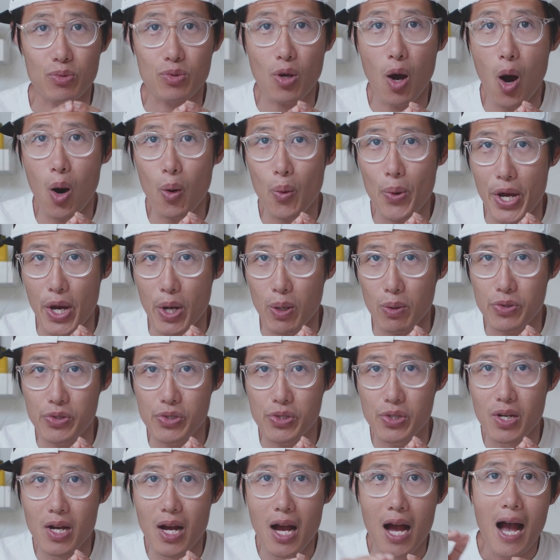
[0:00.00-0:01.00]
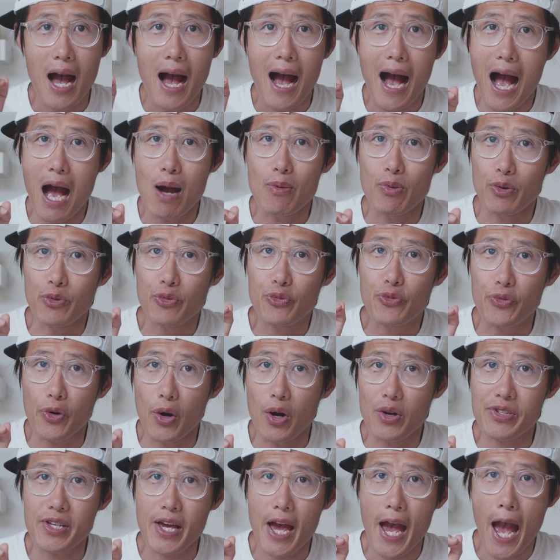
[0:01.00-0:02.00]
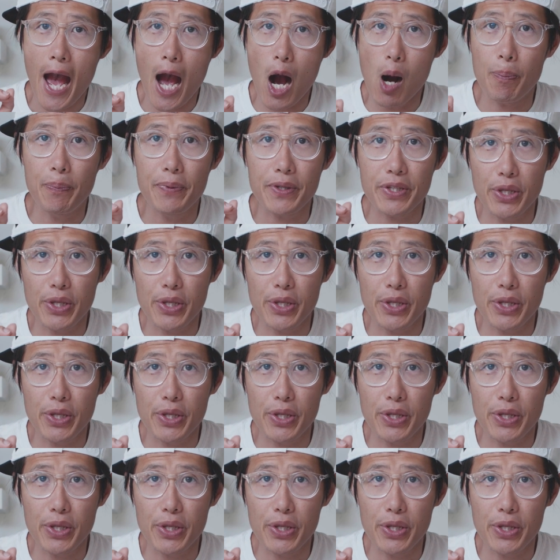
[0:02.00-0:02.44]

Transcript: tutorials, I will first help